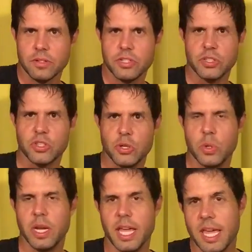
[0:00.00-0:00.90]
just do
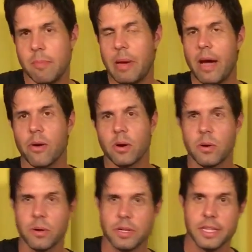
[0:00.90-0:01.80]
an E power chord,